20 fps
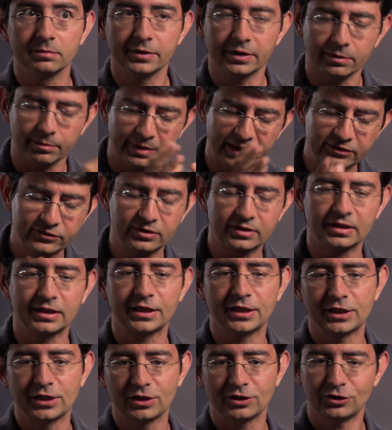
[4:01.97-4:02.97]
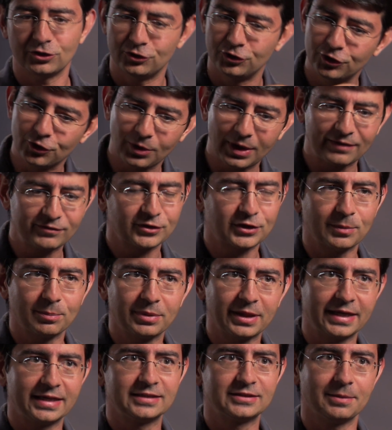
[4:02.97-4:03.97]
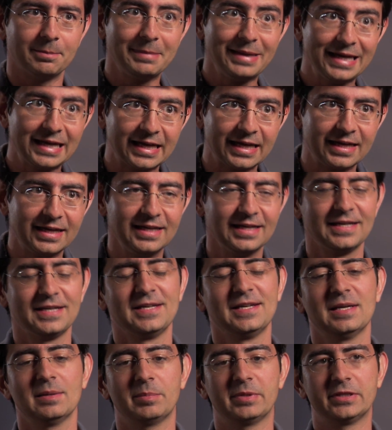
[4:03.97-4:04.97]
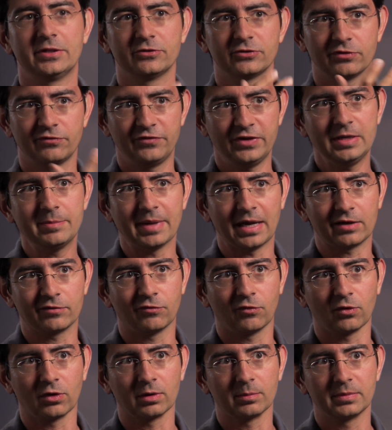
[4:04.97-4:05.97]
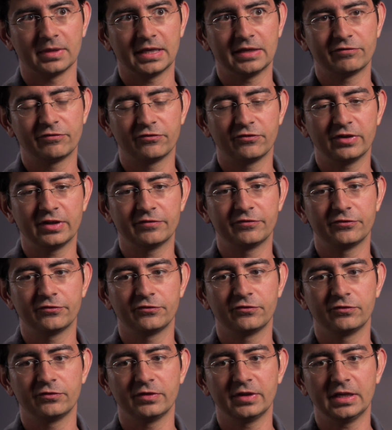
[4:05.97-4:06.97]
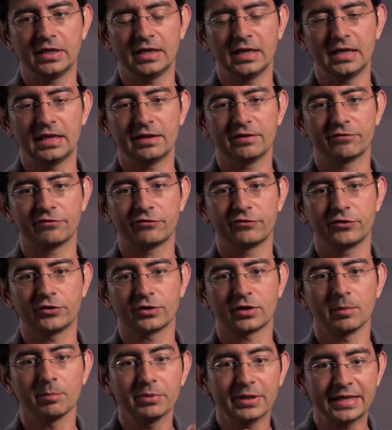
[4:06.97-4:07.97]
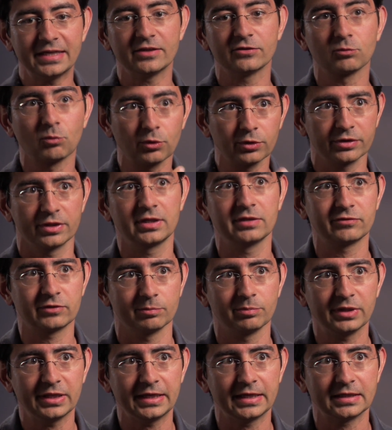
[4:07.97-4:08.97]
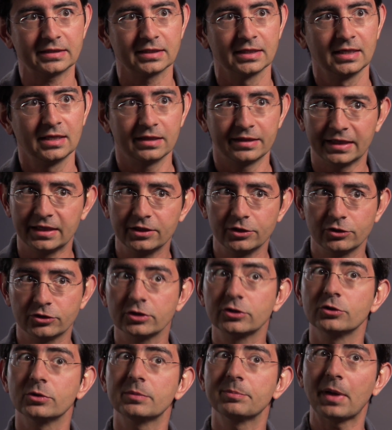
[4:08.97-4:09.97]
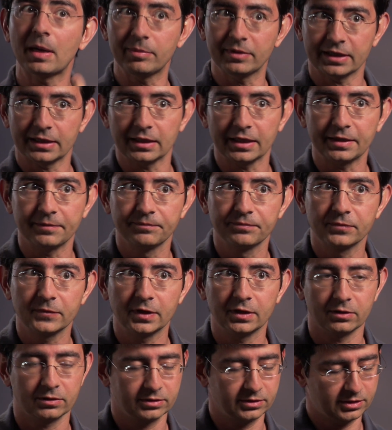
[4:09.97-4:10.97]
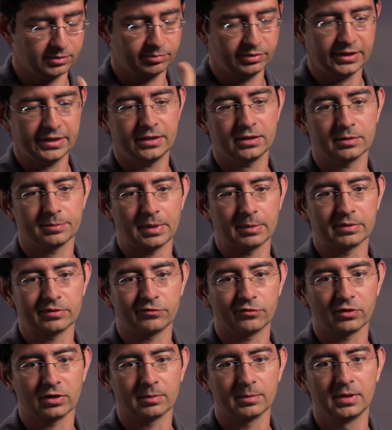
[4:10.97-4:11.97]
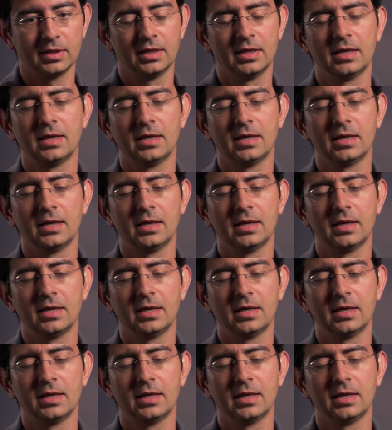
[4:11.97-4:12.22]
You know, basically, you don't have to complain to me, but there's a feedback forum. If your complaint is worthy of complaint, then you should do it publicly, you know, and complain on a public forum.